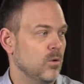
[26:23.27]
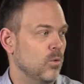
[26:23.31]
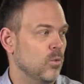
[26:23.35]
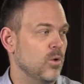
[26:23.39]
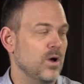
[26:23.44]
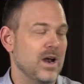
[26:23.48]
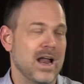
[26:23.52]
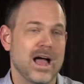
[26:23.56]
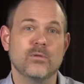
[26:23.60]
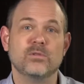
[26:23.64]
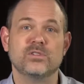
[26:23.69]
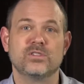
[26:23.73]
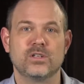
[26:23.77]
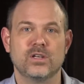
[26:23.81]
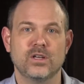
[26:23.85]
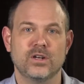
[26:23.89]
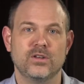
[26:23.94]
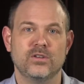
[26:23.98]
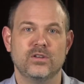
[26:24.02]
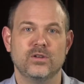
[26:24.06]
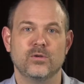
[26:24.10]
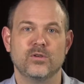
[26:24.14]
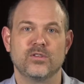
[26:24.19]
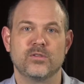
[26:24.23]
what I was going
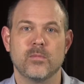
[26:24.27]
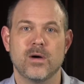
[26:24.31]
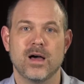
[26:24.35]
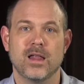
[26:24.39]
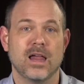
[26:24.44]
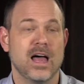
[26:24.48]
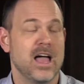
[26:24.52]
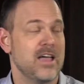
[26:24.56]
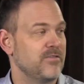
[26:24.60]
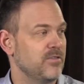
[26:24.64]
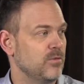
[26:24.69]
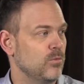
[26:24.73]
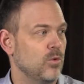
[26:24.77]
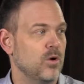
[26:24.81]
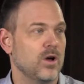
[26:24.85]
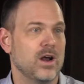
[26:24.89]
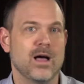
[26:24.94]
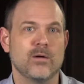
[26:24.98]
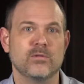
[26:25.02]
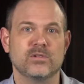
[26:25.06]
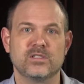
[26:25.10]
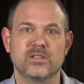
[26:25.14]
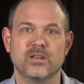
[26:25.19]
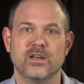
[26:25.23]
to do with my life and what
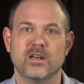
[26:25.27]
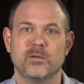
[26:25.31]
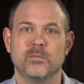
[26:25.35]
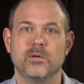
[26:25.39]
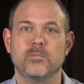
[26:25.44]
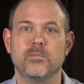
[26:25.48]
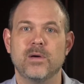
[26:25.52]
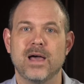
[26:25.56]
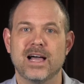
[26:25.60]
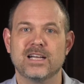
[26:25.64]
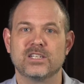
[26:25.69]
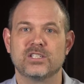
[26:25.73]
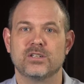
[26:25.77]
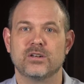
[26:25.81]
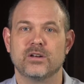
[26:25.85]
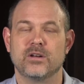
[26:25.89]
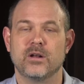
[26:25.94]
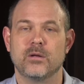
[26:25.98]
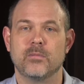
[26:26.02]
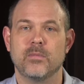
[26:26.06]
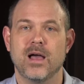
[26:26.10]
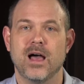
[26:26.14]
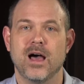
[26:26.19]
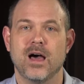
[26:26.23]
I was going to be
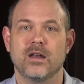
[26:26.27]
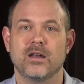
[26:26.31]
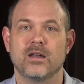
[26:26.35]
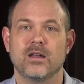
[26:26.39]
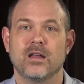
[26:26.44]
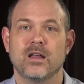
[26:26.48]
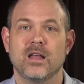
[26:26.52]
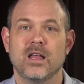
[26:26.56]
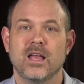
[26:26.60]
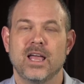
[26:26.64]
passionate about.